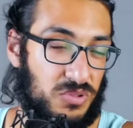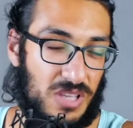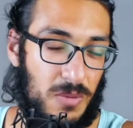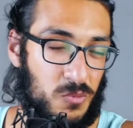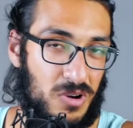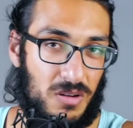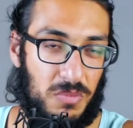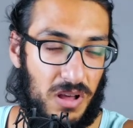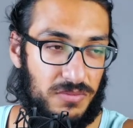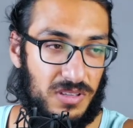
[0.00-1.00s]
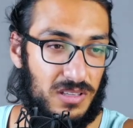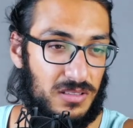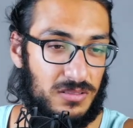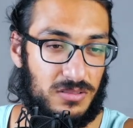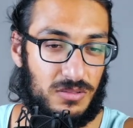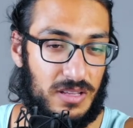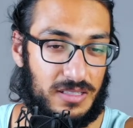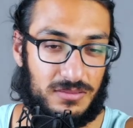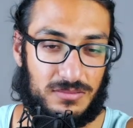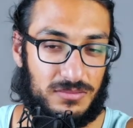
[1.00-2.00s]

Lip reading: somewhere above, yeah, to like